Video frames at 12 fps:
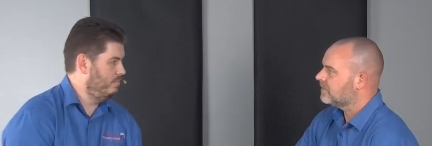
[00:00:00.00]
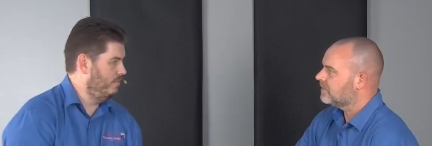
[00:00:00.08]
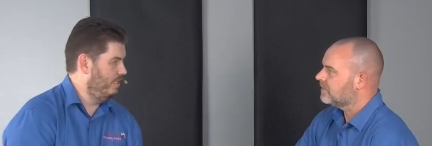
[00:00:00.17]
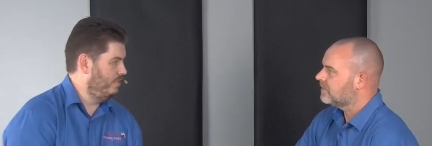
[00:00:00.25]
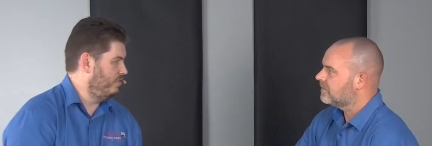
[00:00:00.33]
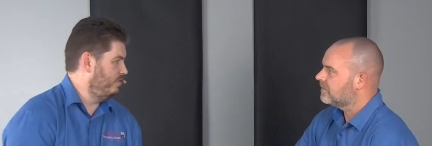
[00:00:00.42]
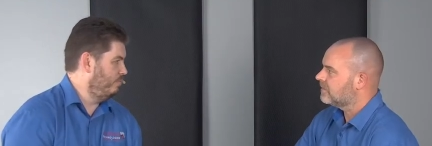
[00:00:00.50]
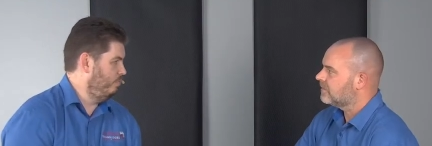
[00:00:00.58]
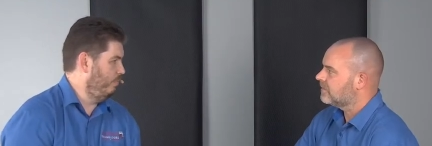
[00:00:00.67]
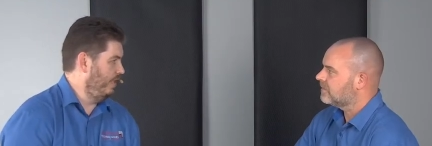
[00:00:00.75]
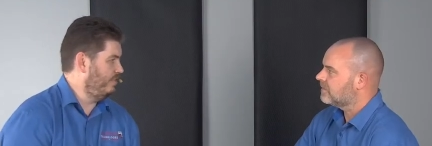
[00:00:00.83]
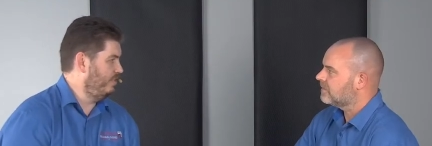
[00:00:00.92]
Speaker 1: it
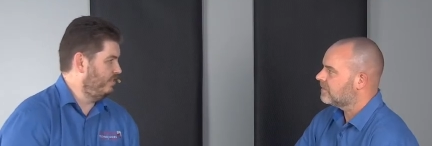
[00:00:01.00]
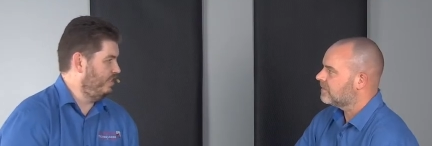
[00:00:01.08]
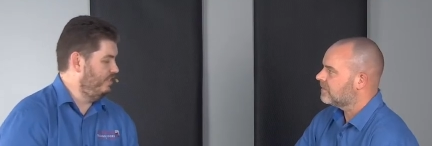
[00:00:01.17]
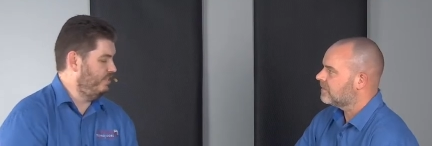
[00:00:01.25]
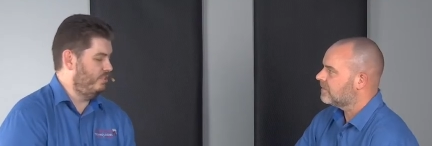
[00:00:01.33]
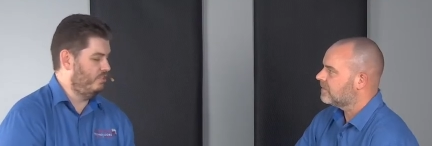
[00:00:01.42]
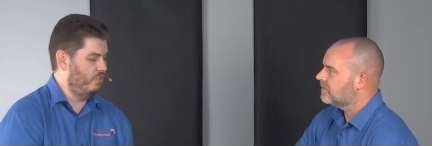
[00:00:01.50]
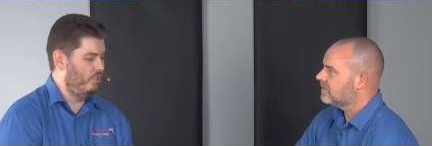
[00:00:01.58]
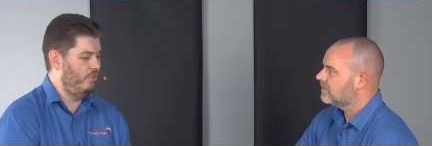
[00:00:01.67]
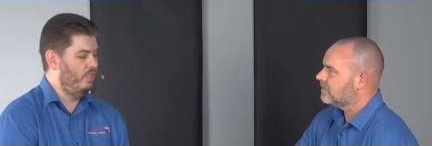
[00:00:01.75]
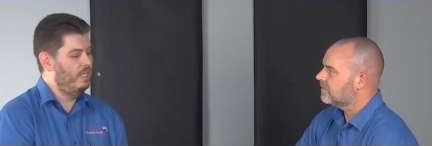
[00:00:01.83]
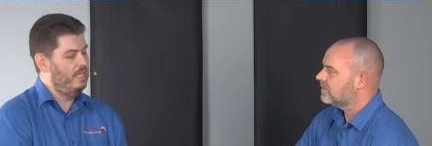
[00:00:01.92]
makes things easy.
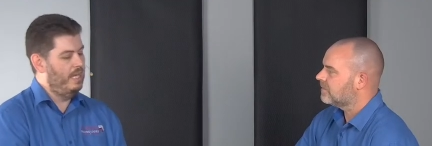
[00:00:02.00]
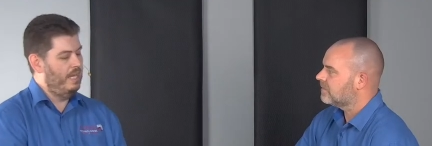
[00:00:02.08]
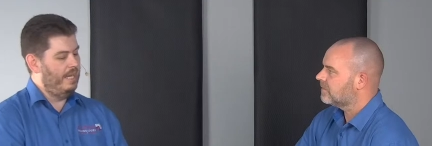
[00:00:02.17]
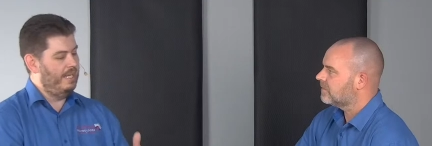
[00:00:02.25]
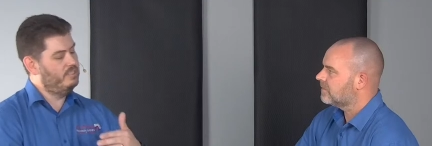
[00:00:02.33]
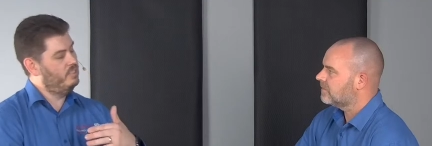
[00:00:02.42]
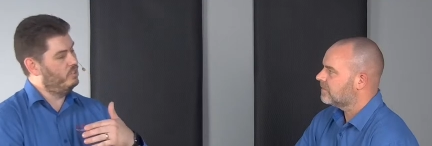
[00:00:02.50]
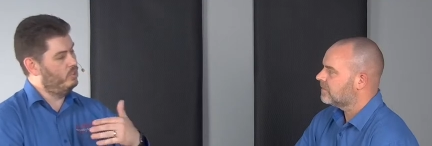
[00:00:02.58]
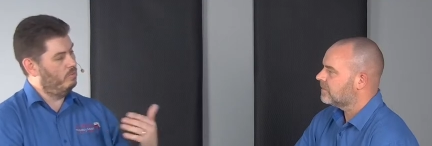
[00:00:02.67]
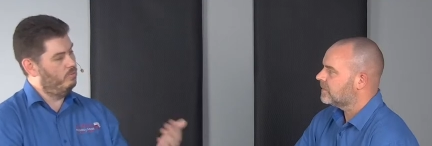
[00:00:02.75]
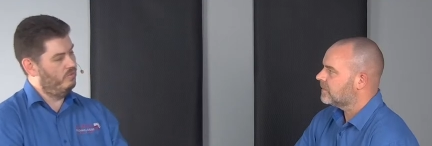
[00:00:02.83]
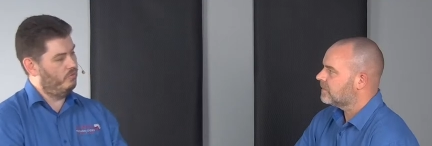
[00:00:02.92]
So as an
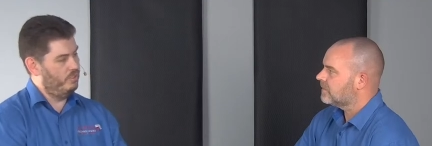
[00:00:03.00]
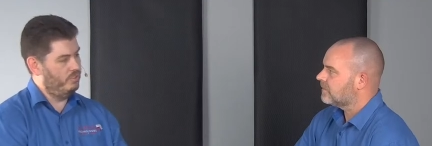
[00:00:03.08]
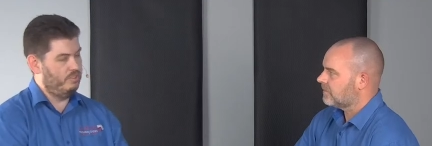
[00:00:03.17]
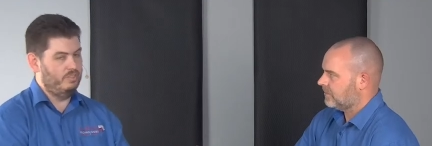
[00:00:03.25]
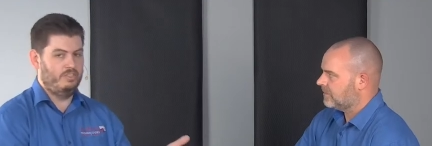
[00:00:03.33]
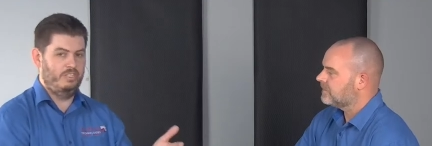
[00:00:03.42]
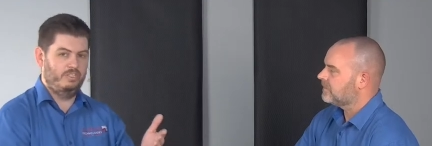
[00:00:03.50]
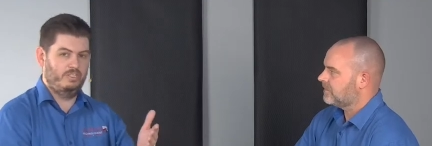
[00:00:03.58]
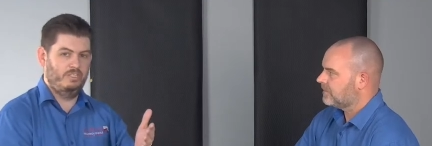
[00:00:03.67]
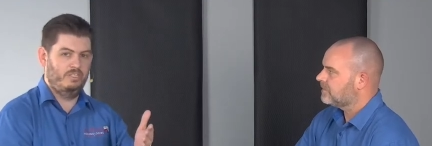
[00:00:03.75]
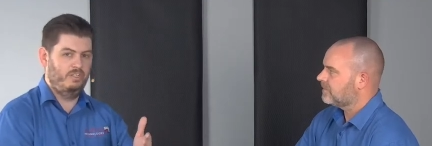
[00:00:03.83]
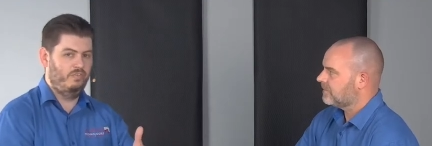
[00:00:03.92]
example, for instance, there's
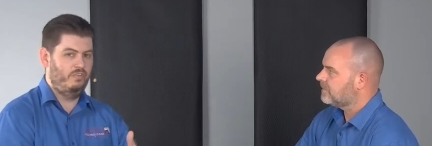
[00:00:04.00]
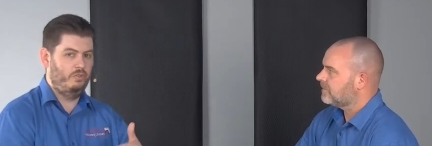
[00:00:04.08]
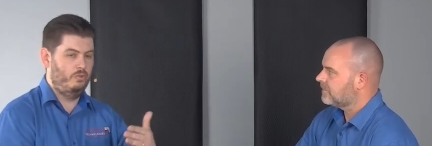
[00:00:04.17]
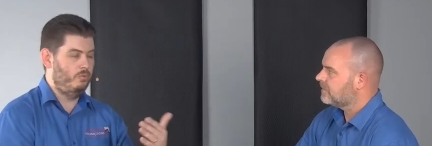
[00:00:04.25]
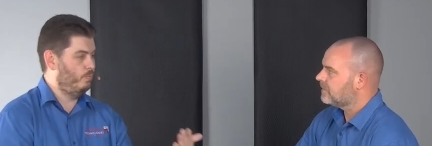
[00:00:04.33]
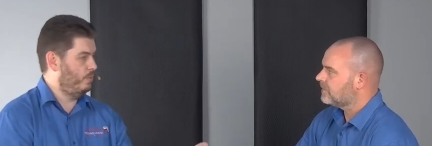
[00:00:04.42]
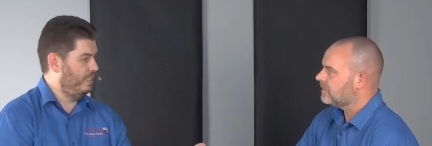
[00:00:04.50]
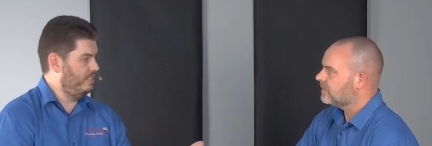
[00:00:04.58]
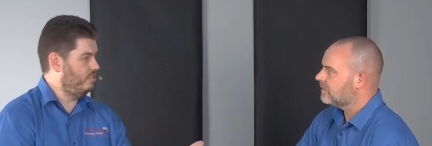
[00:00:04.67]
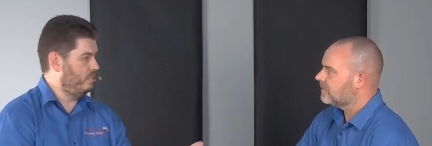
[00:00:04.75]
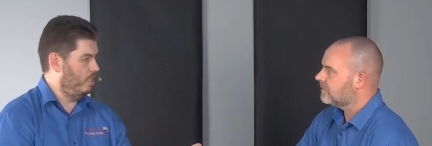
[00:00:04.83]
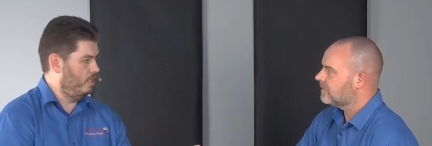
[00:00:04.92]
a, a few
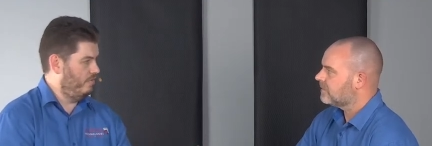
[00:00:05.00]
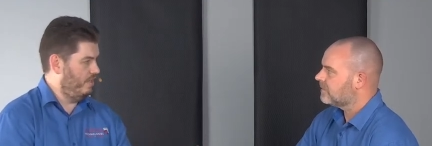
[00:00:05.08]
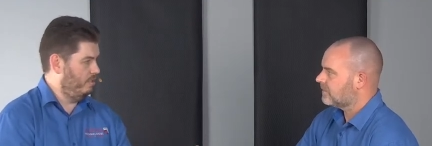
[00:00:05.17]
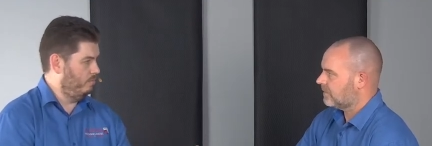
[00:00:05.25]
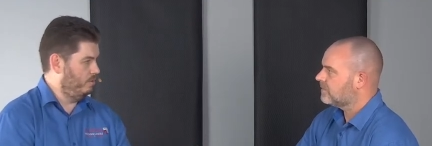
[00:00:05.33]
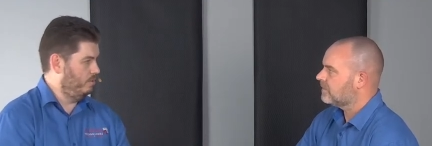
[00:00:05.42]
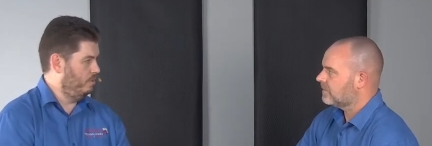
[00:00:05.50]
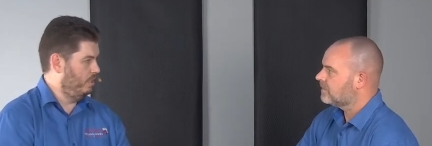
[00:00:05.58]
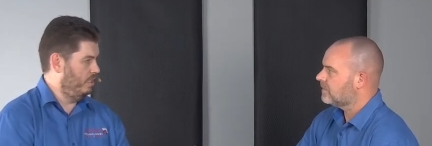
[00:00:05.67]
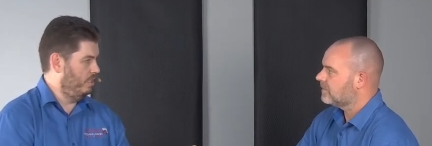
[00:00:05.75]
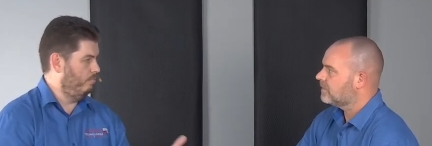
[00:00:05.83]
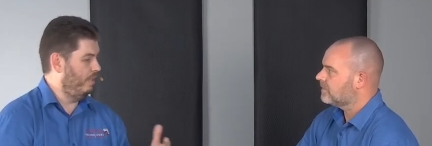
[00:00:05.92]
kits now available,
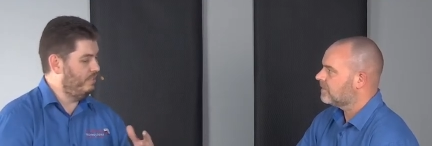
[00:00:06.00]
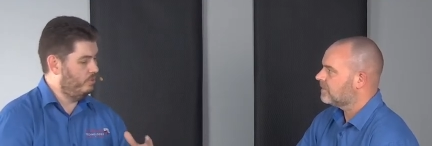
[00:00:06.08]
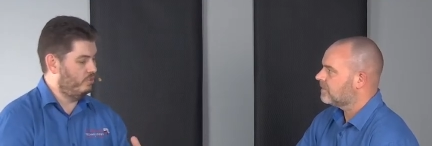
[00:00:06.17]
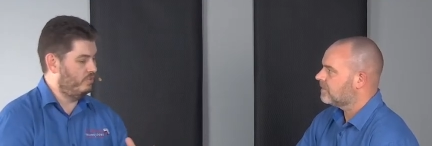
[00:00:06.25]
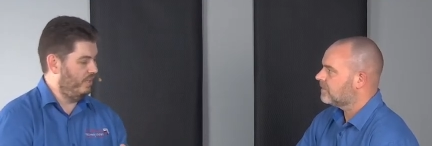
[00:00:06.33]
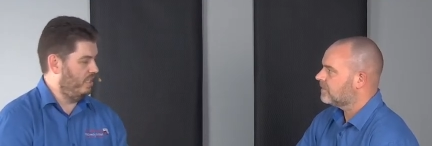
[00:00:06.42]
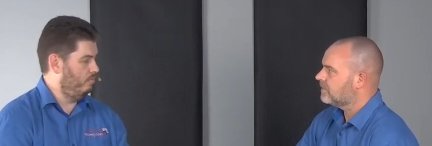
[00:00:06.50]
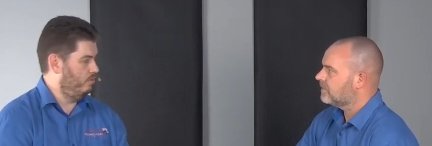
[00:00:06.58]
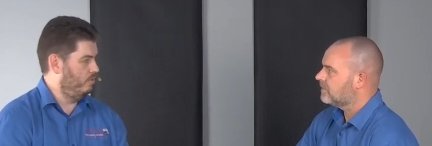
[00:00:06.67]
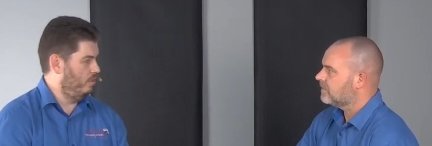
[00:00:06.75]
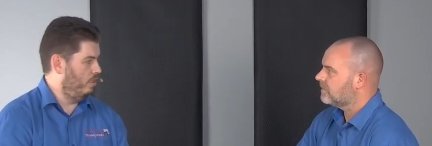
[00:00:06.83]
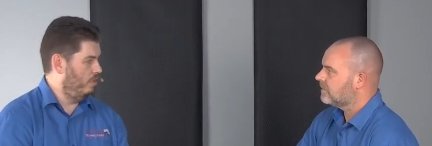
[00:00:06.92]
uh, bundles
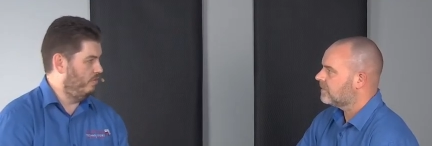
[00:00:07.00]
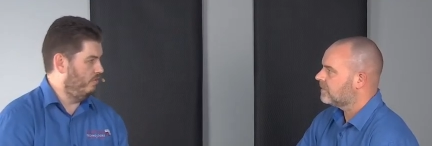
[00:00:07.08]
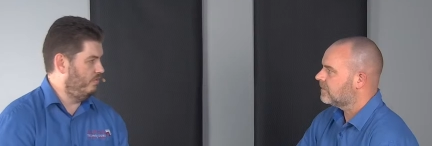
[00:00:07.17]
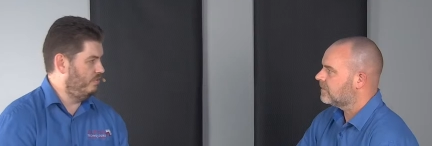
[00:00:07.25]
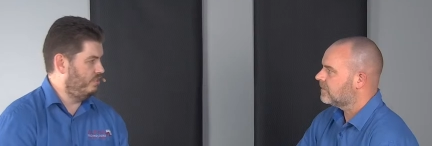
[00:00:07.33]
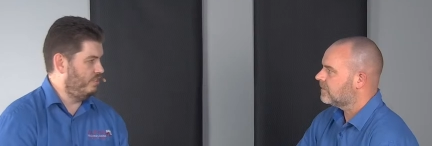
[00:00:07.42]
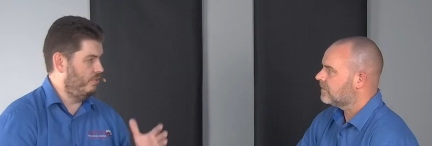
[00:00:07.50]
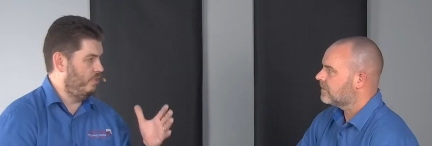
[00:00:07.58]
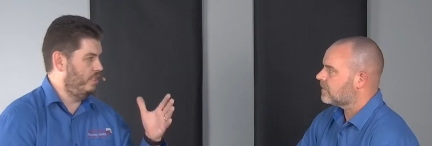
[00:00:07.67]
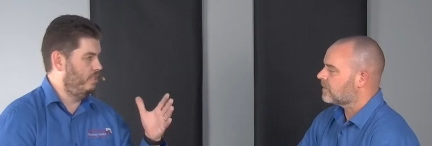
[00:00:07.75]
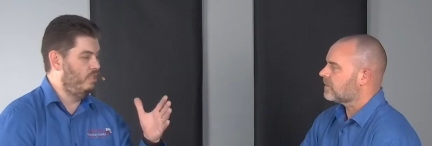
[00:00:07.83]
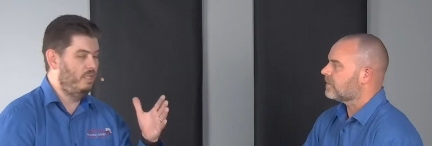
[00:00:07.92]
available of
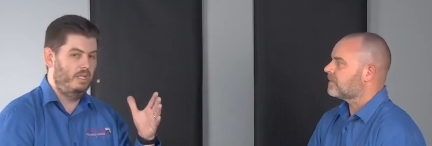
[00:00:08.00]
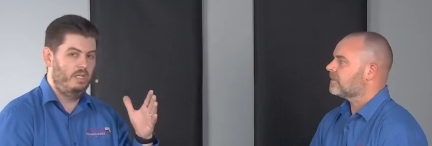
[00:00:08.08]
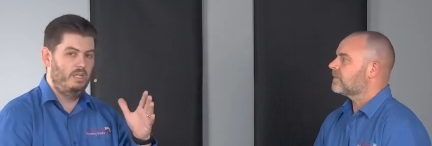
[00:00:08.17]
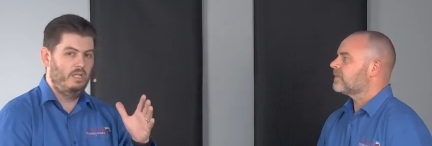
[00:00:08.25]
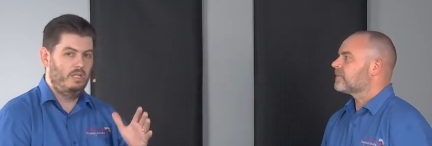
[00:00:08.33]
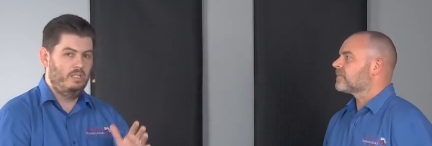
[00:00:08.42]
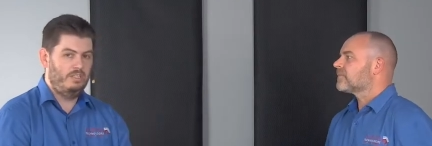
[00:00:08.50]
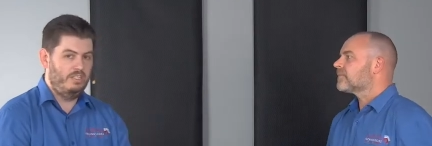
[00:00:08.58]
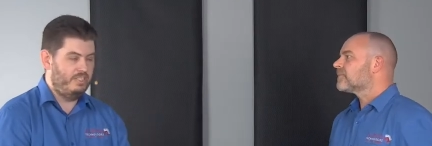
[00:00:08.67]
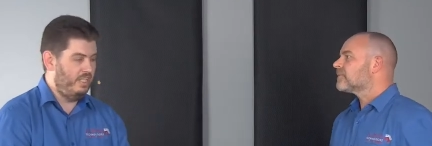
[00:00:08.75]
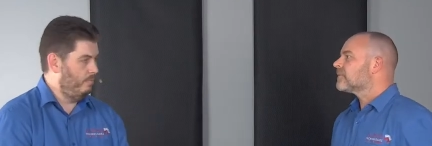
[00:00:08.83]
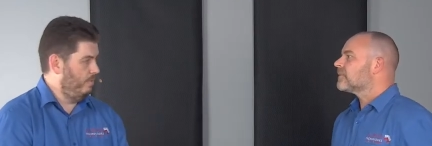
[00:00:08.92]
Tesira
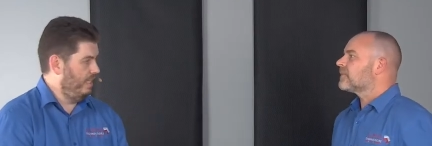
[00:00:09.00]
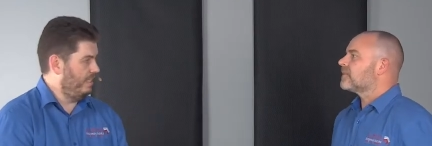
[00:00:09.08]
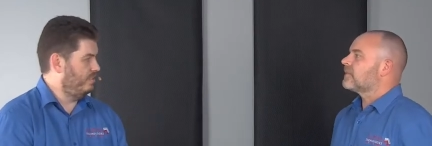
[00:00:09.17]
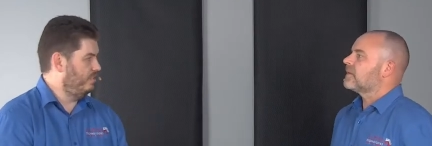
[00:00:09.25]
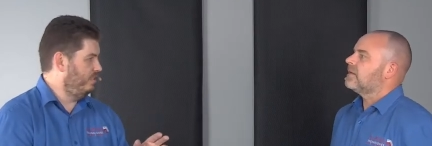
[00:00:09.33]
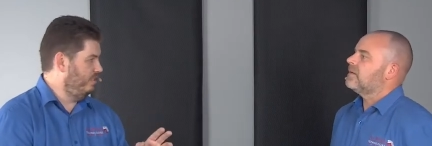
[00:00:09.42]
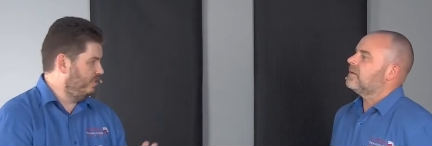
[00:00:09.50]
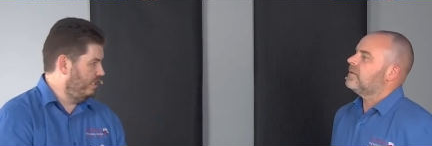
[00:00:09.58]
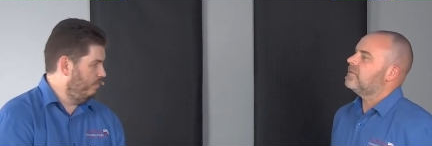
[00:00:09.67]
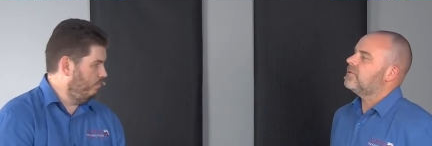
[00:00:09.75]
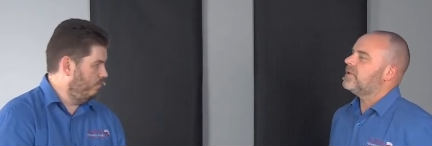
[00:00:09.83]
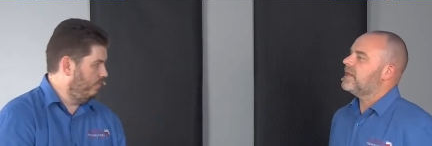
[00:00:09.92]
TCMX,
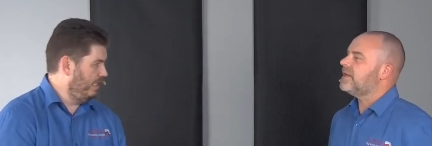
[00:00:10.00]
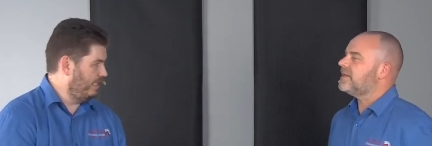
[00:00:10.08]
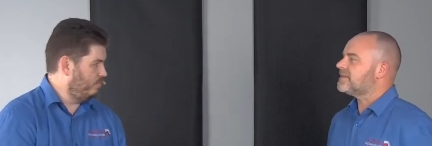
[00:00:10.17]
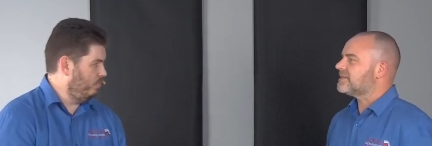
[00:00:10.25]
TTMX oh, yes.